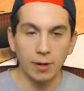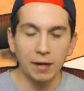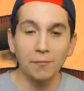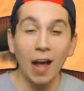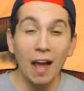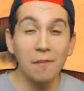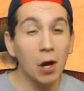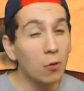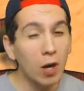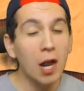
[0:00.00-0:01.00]
Quick 5-0
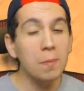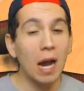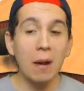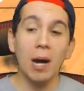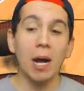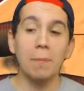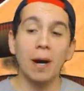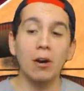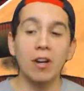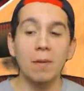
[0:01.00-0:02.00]
run by my
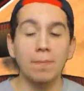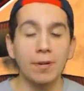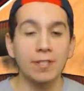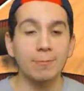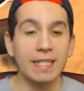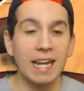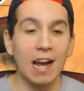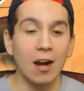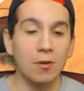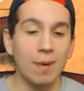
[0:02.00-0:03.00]
opponent puts me
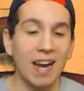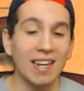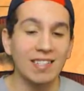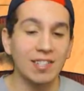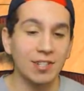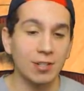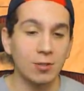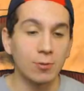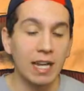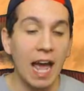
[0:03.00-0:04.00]
down by
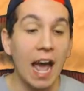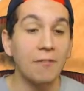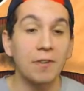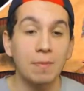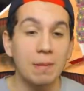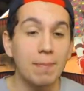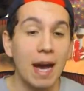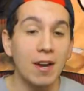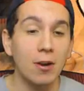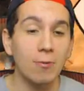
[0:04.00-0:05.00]
two. We have to be
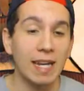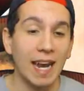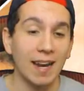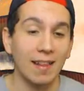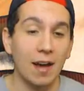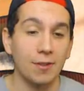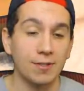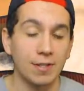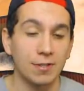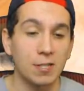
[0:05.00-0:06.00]
better. We can't allow
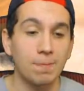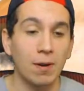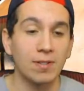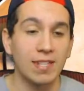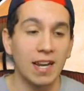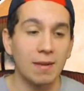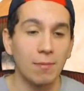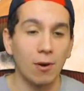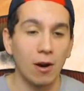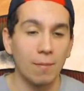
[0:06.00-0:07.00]
those little spurts
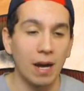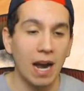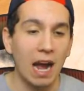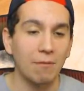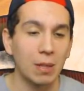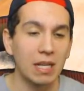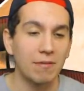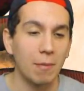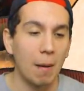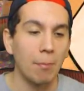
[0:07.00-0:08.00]
anymore, but I
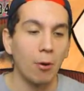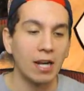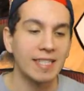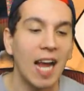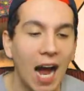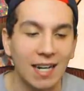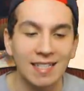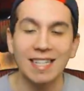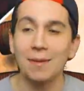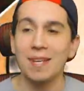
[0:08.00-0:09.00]
believe in my boys.
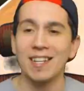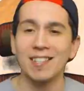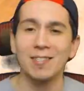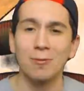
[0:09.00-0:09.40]
Giannis, give me this